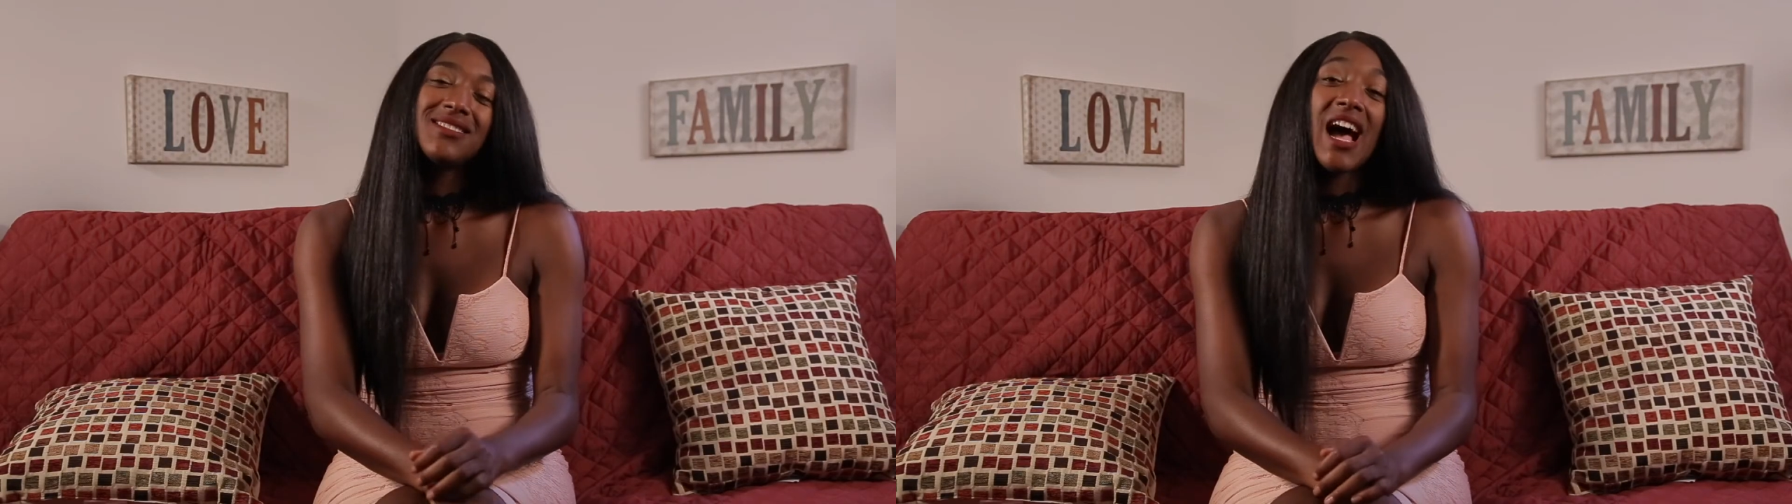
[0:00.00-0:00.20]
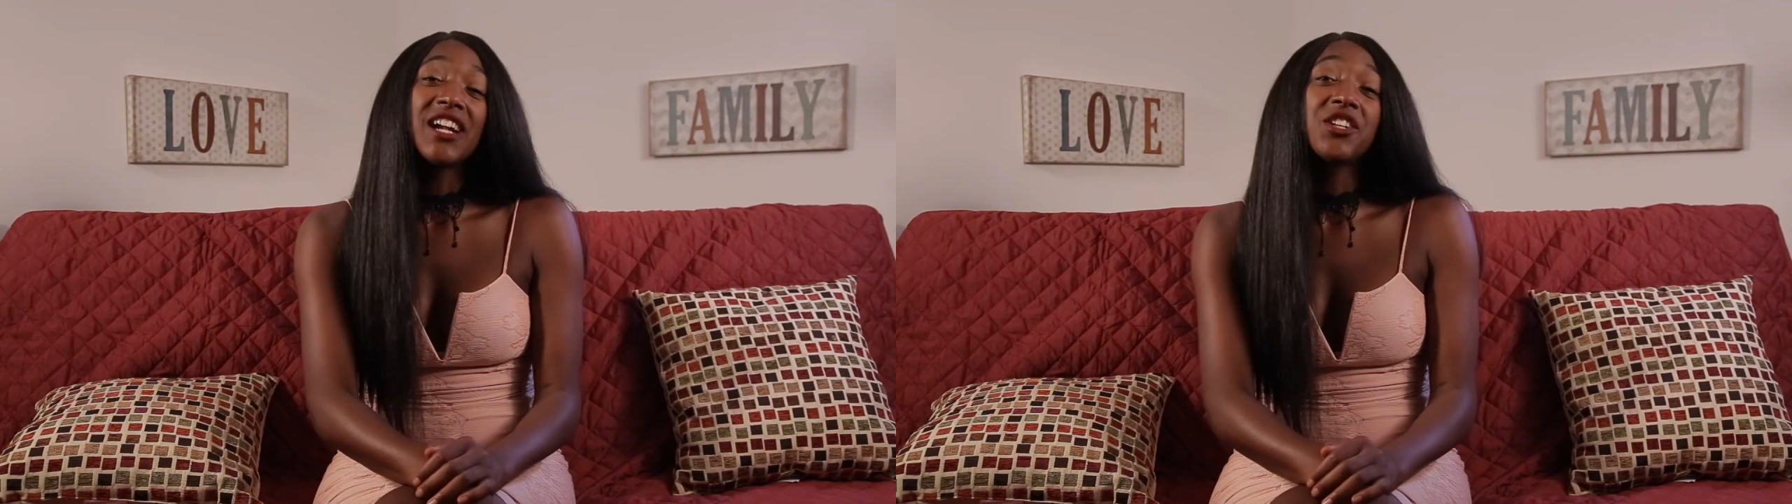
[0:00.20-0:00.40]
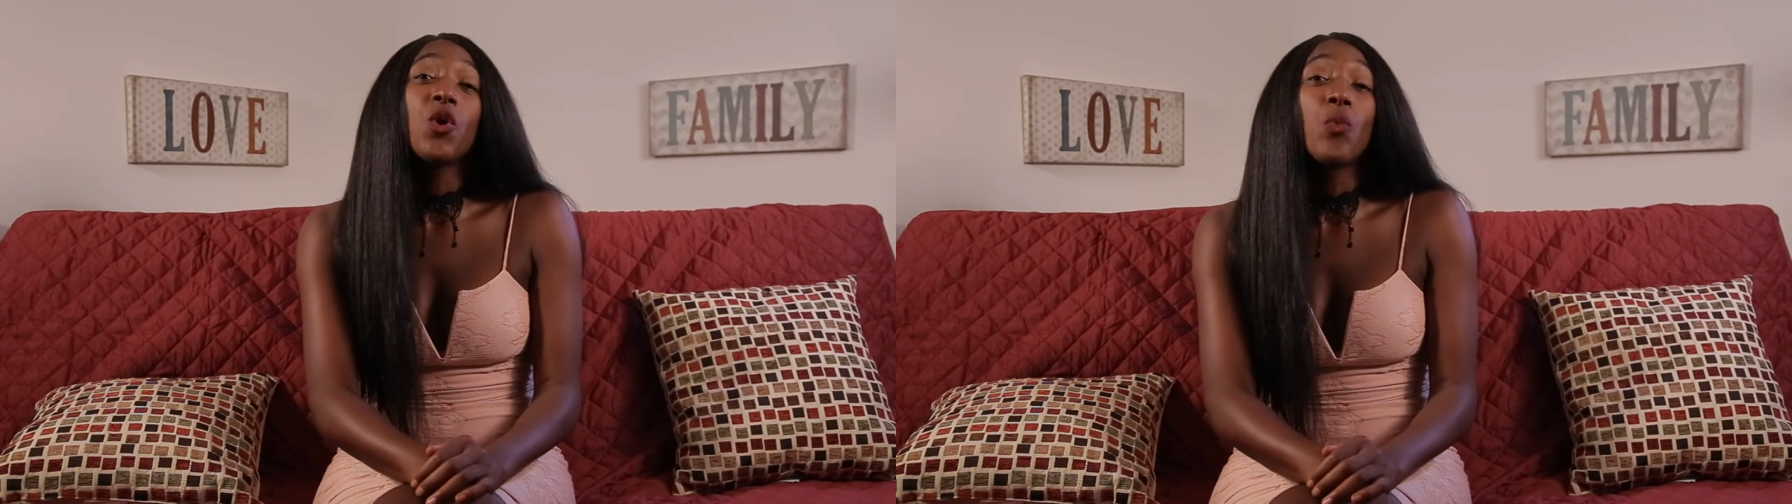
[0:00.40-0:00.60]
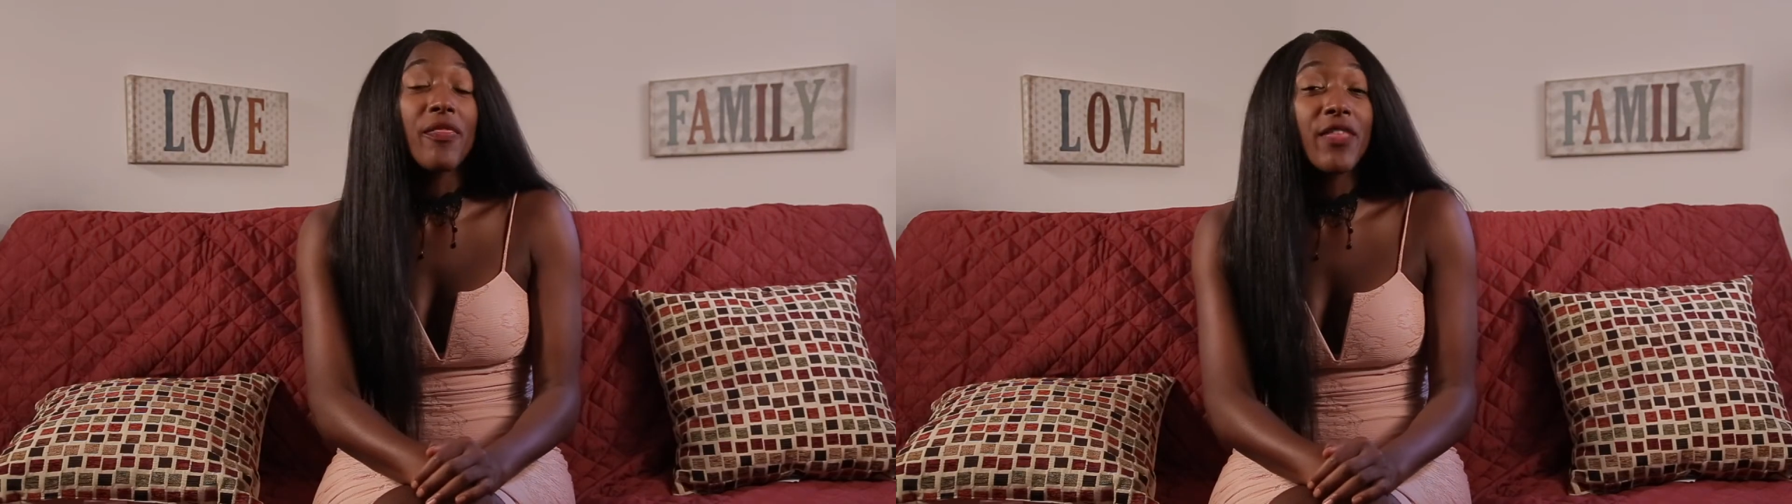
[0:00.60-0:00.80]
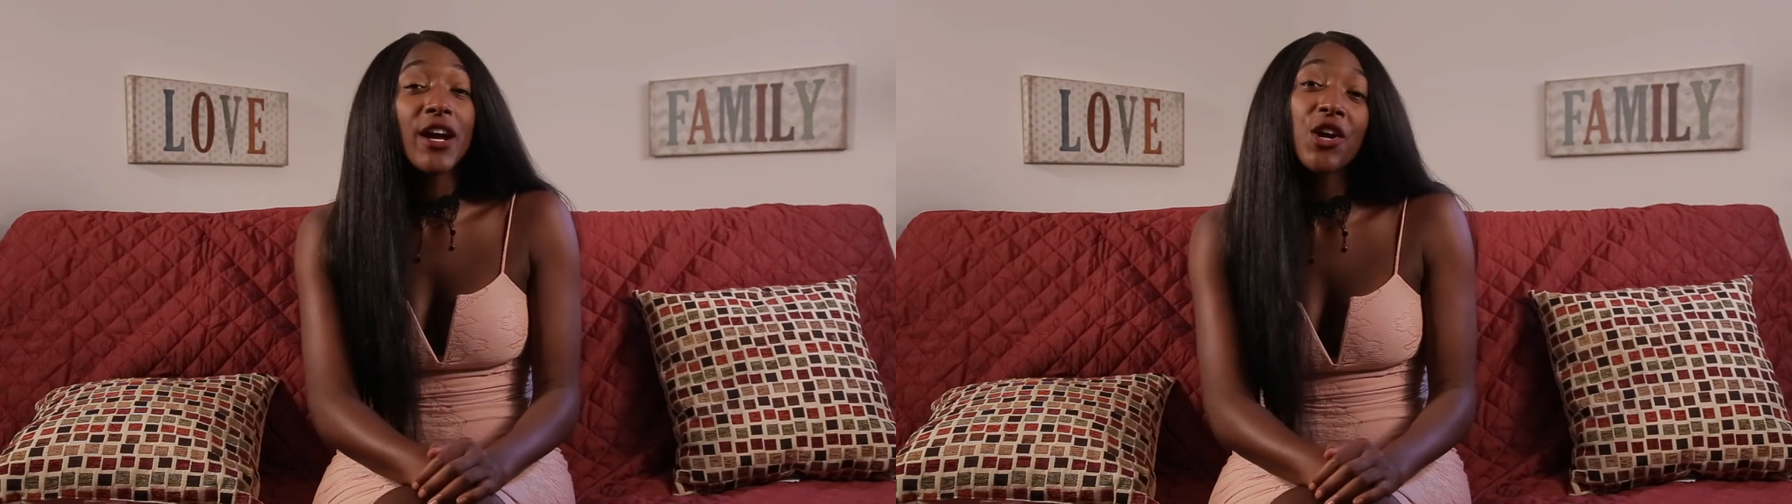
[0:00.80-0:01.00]
I don't know
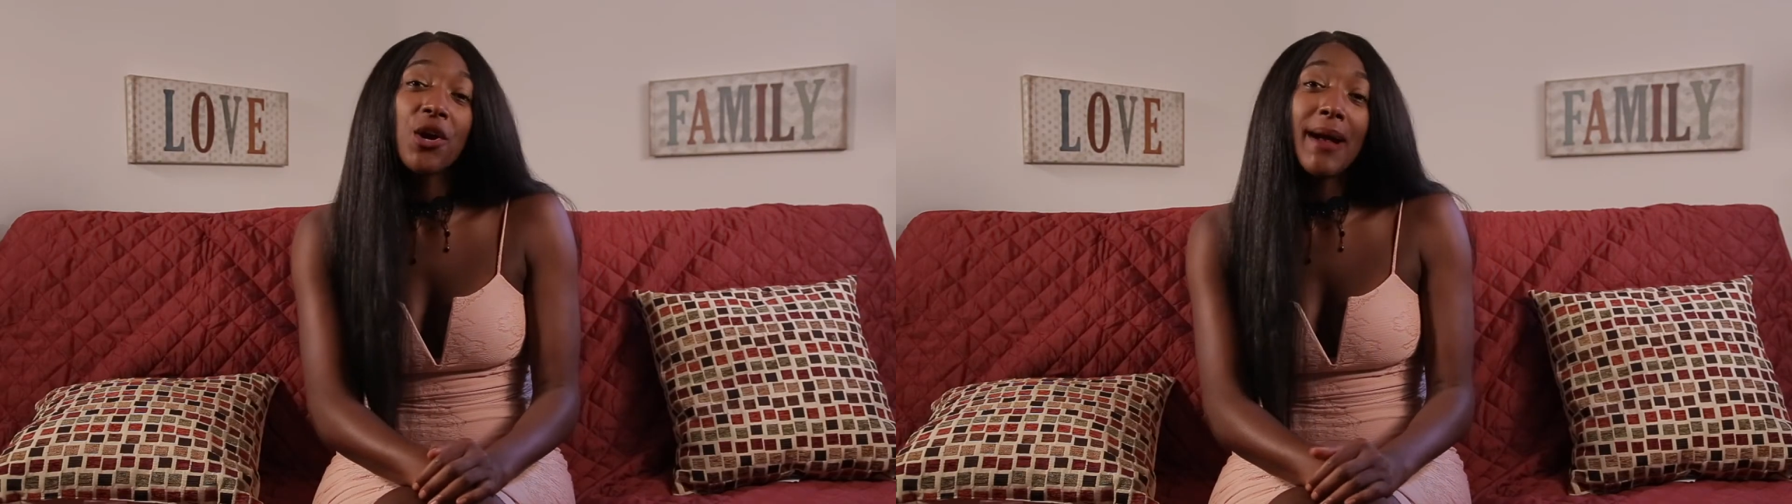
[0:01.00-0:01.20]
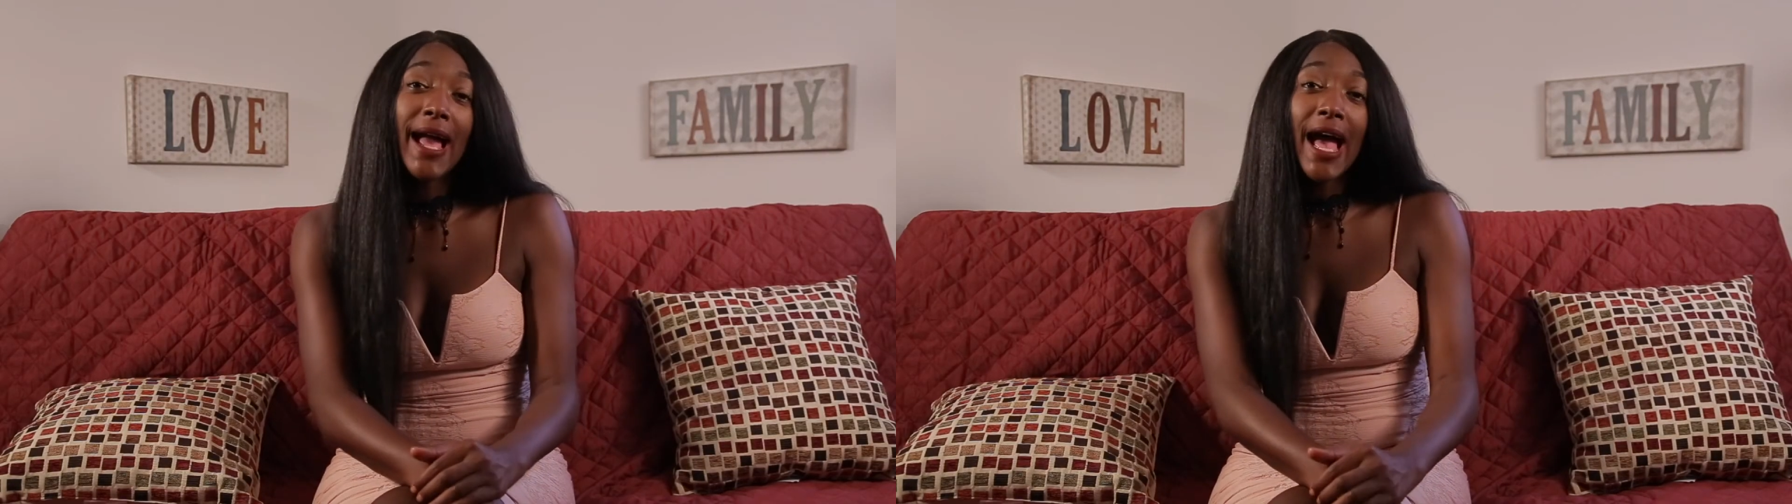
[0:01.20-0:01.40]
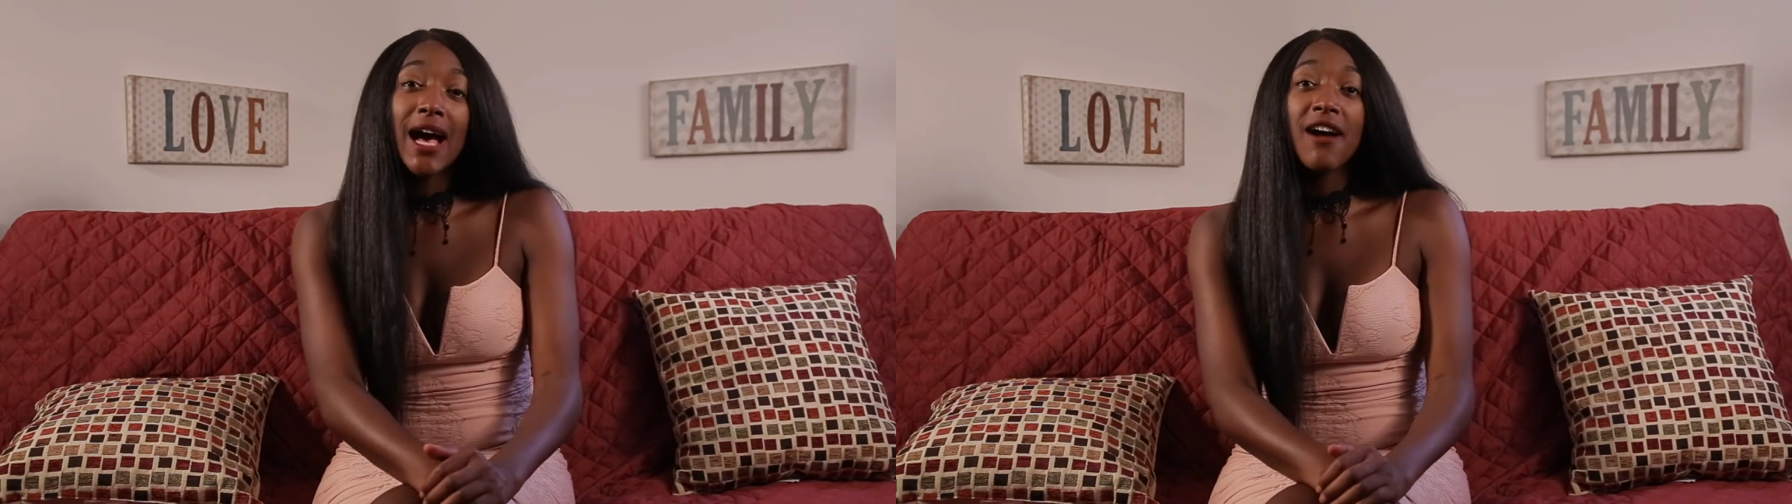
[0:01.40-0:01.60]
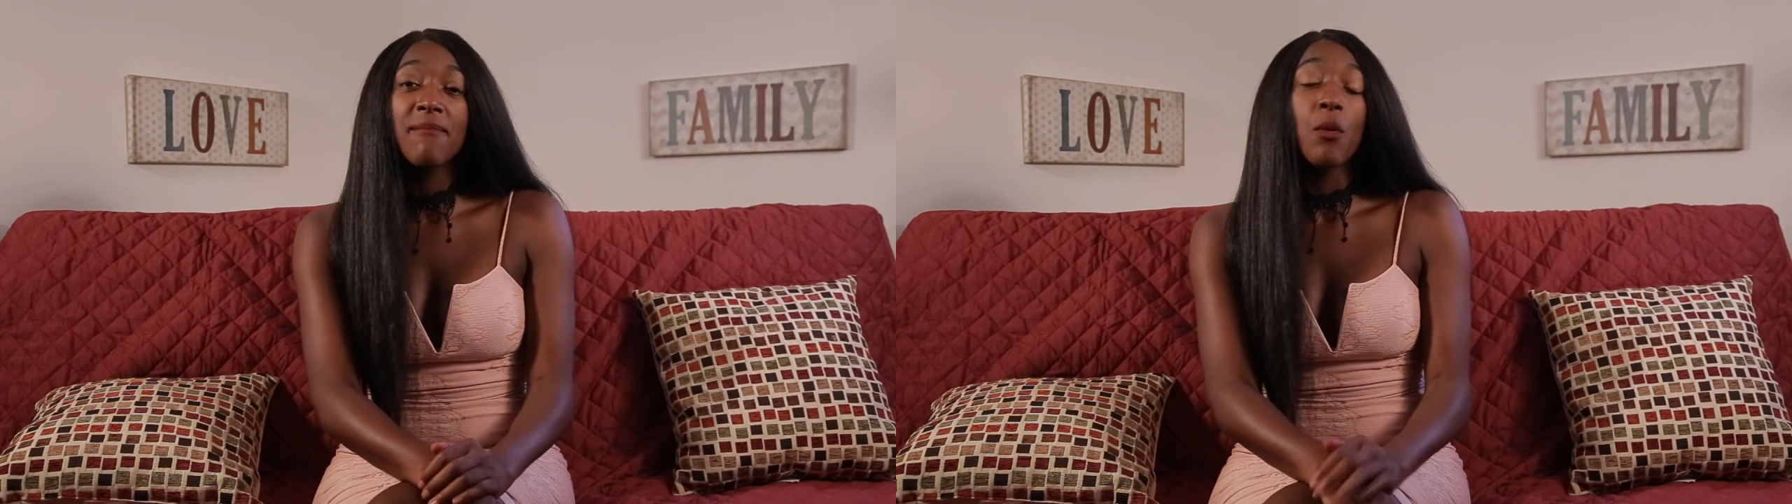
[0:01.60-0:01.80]
what that girl might have,